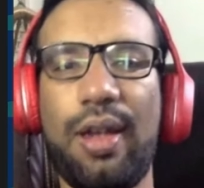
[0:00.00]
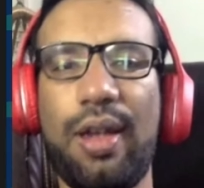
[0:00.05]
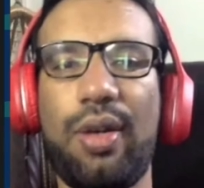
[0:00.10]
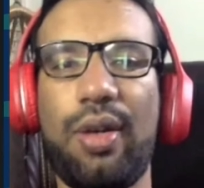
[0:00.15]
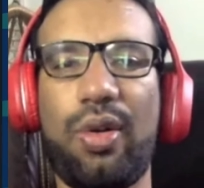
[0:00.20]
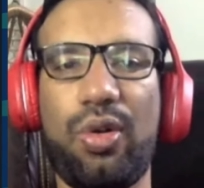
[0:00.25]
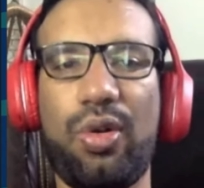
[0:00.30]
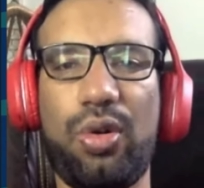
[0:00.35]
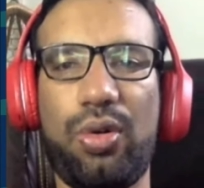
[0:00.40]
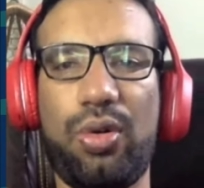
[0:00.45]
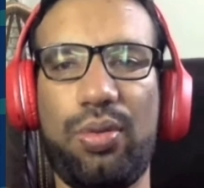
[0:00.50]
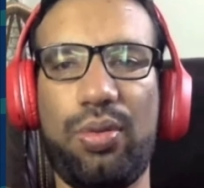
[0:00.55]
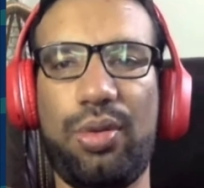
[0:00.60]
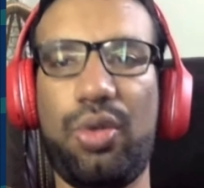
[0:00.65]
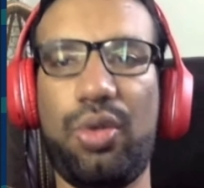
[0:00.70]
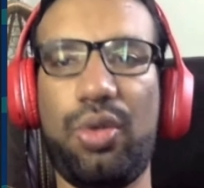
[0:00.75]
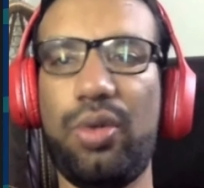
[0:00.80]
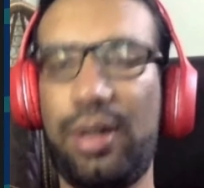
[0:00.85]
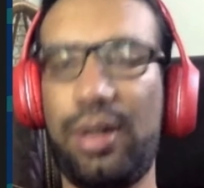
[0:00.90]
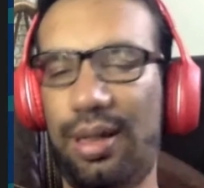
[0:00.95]
So
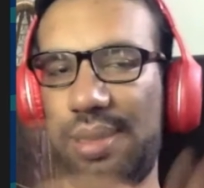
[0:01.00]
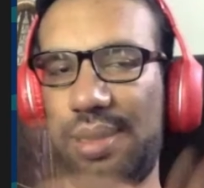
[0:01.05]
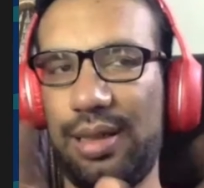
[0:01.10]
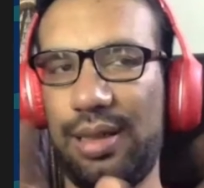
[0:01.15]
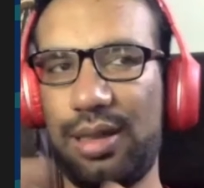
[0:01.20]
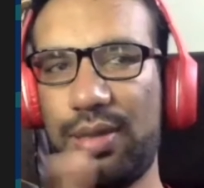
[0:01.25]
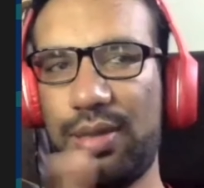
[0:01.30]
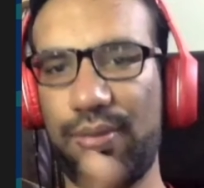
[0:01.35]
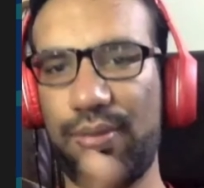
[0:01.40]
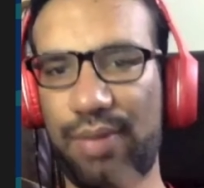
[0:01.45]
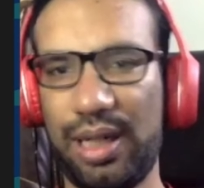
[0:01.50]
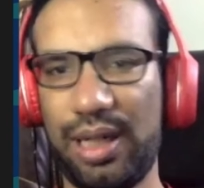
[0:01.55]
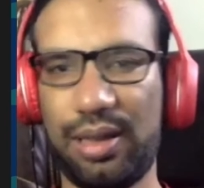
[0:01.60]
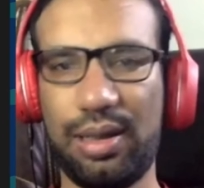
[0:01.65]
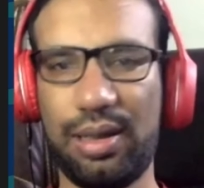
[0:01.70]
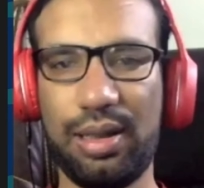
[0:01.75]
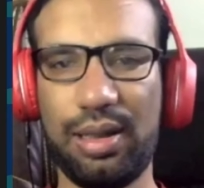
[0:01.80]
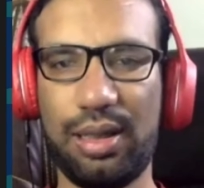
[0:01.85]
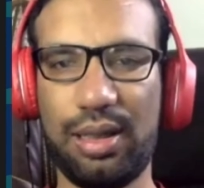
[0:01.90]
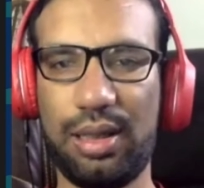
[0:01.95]
using this
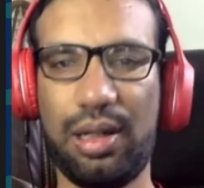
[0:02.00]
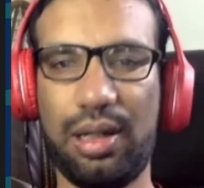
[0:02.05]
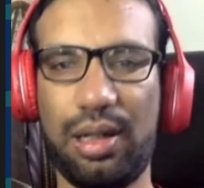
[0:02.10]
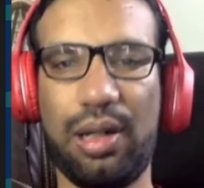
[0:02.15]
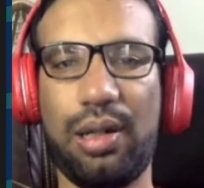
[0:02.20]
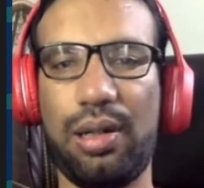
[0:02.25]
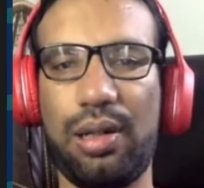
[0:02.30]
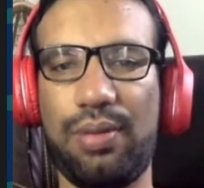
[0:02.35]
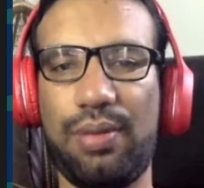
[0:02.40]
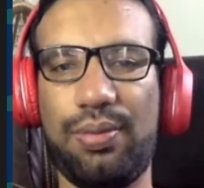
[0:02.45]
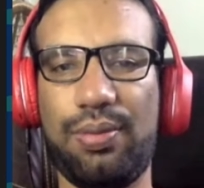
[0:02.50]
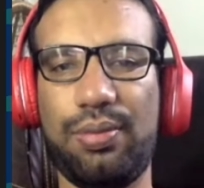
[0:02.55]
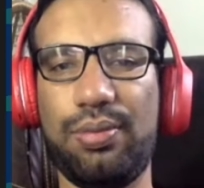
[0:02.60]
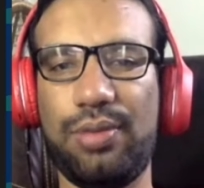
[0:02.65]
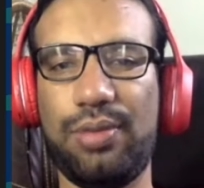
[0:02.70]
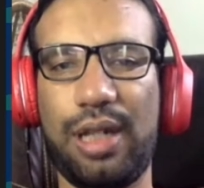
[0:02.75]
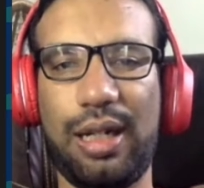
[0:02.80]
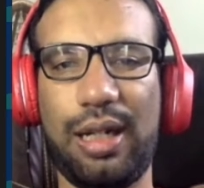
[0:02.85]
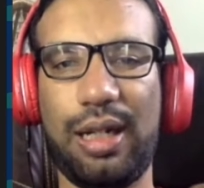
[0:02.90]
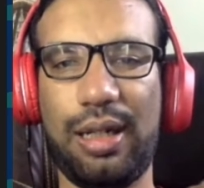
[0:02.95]
method
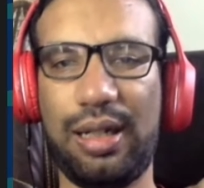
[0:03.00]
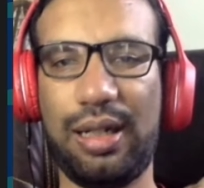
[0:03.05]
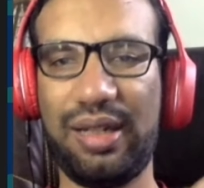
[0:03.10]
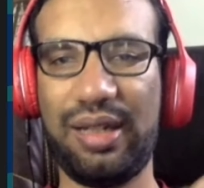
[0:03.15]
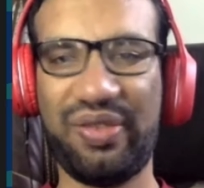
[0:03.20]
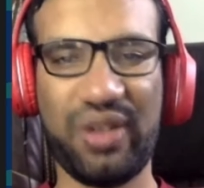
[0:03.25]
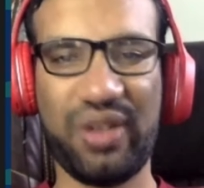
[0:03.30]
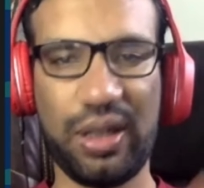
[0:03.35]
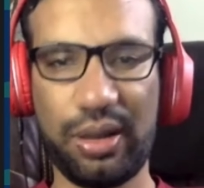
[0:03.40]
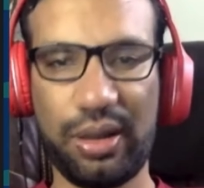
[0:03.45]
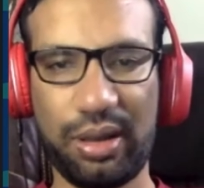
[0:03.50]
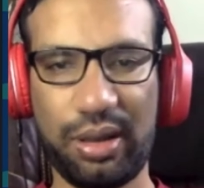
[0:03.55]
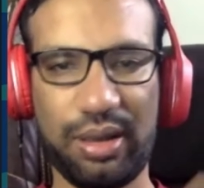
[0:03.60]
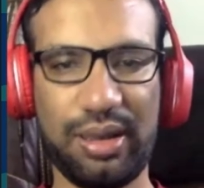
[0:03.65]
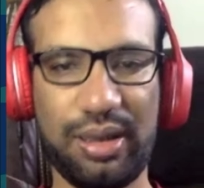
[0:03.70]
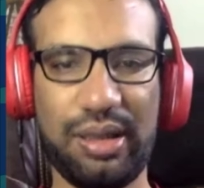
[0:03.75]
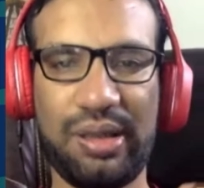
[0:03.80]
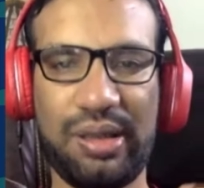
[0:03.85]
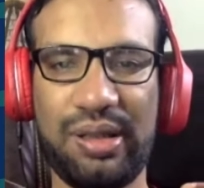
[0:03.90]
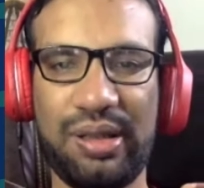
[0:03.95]
and default
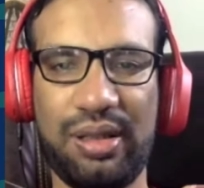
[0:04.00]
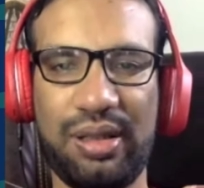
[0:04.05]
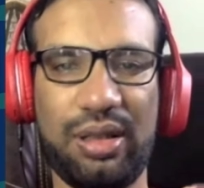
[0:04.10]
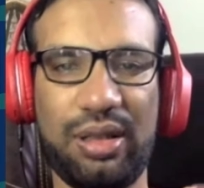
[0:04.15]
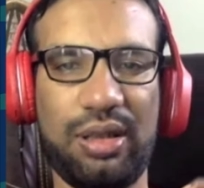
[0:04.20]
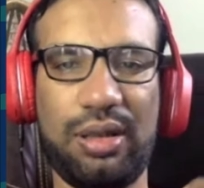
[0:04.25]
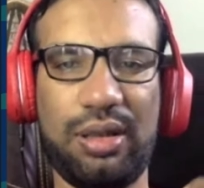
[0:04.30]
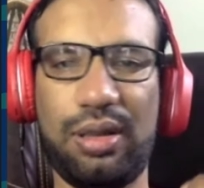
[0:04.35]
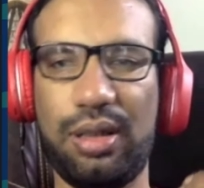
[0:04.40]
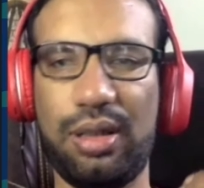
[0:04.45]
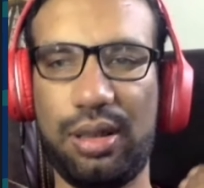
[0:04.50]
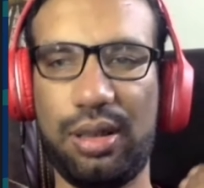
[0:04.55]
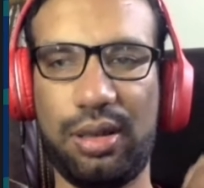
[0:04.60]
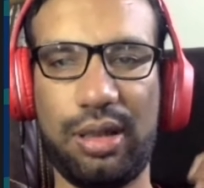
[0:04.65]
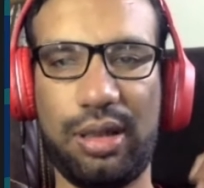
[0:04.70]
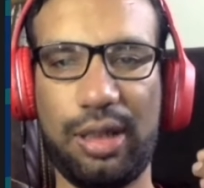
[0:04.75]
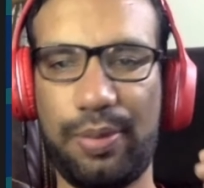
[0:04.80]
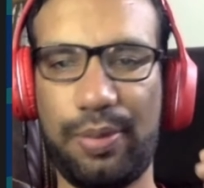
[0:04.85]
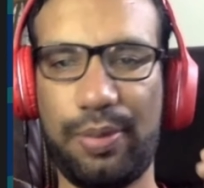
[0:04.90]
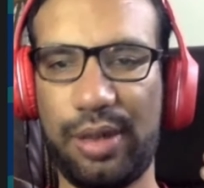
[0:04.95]
transition,
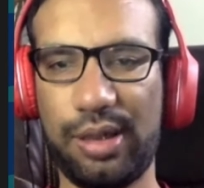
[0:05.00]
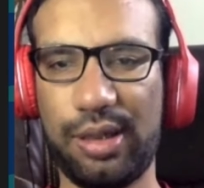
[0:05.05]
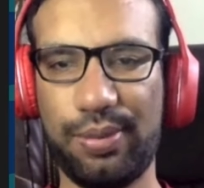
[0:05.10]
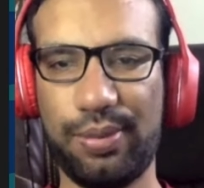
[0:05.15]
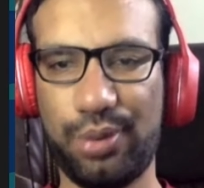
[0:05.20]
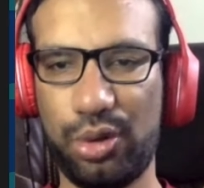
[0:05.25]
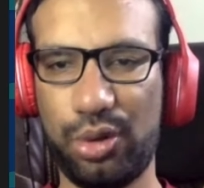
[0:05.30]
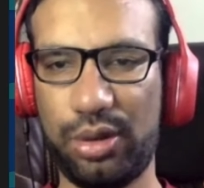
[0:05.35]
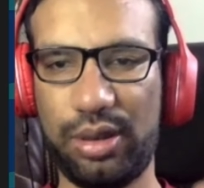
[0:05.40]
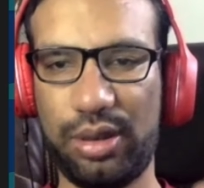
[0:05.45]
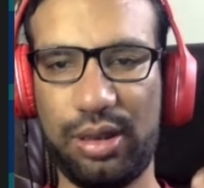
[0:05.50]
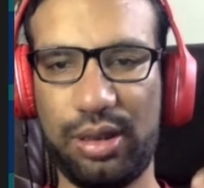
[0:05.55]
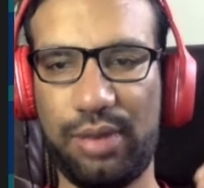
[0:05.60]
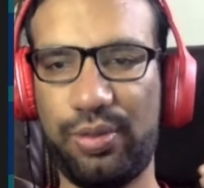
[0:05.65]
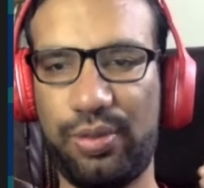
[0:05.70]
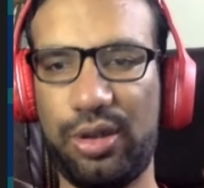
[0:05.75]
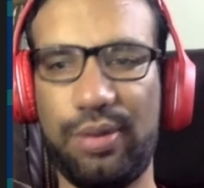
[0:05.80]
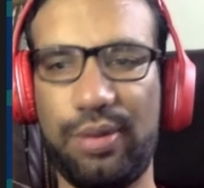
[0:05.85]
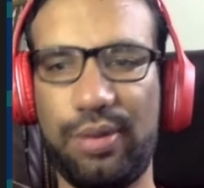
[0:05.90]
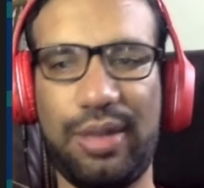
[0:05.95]
Jetpack Compose did it
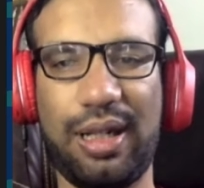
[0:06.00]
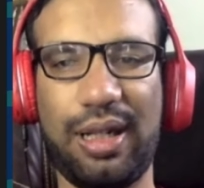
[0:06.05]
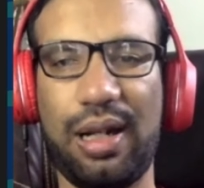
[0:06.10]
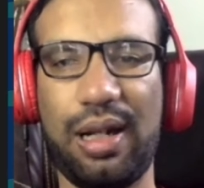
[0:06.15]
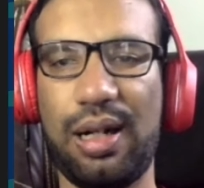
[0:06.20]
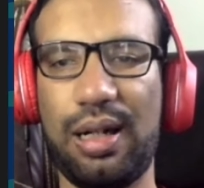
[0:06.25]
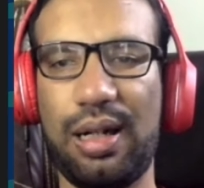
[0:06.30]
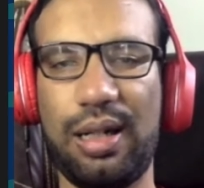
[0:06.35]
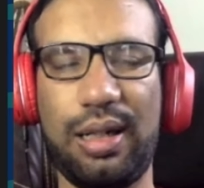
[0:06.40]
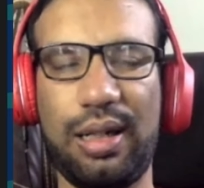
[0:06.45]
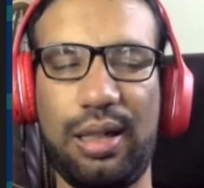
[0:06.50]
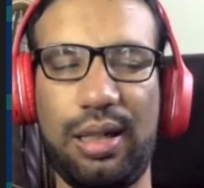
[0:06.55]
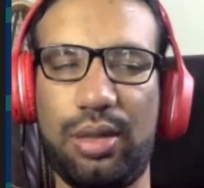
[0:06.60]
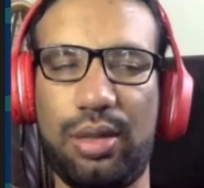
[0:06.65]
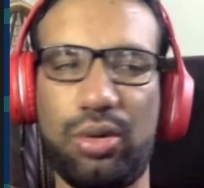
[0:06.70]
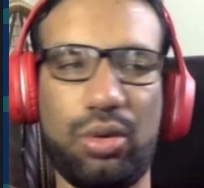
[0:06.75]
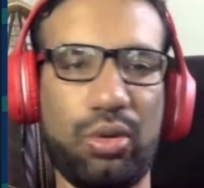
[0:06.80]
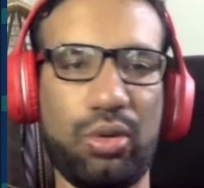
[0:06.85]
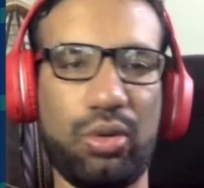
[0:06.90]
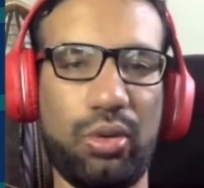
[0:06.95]
for me. All I had
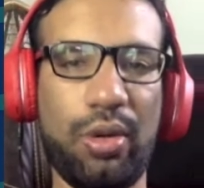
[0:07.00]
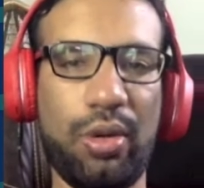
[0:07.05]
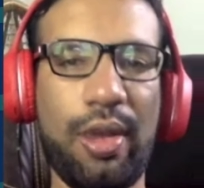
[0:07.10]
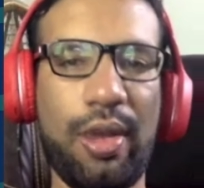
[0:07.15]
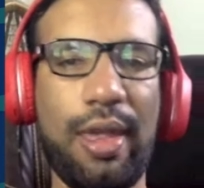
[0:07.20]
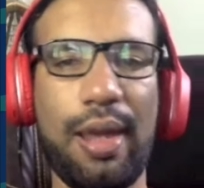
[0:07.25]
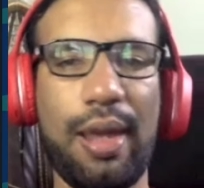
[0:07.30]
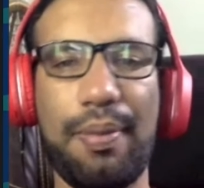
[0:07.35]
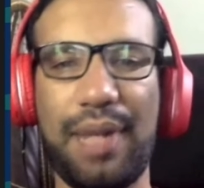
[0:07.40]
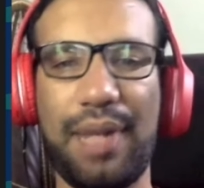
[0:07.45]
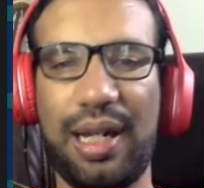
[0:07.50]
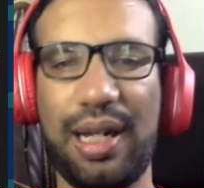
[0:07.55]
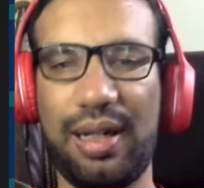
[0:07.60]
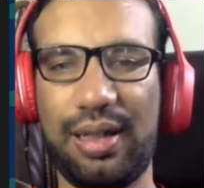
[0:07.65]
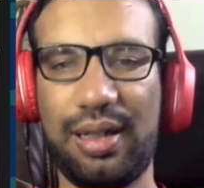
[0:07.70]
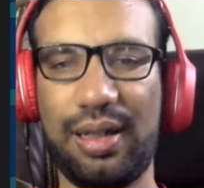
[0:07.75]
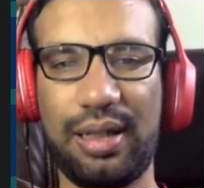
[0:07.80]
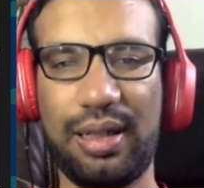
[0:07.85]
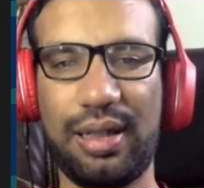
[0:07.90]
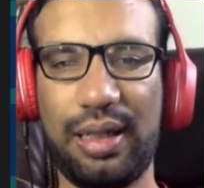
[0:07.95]
to do
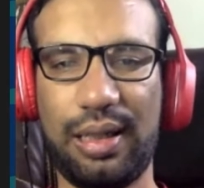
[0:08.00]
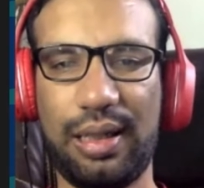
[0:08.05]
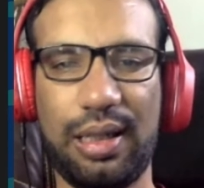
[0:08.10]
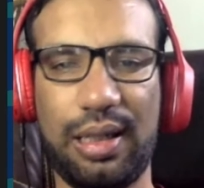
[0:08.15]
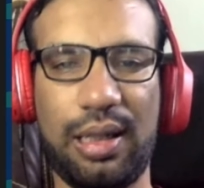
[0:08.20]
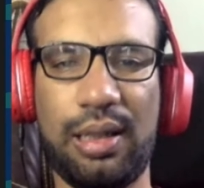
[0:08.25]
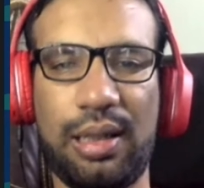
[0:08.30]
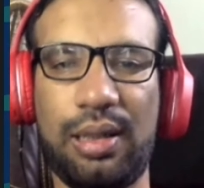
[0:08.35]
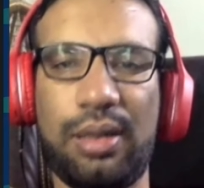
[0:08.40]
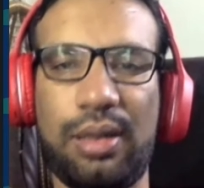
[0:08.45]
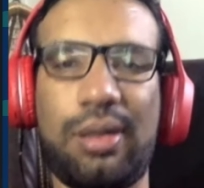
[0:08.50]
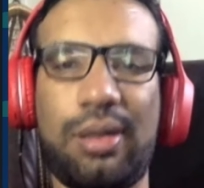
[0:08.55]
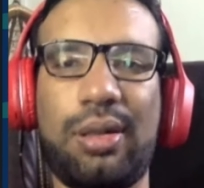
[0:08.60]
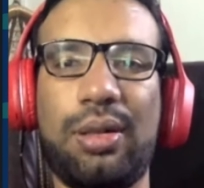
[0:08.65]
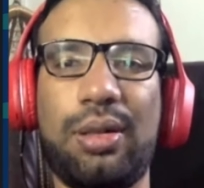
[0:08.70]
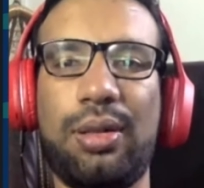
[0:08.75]
manage the data that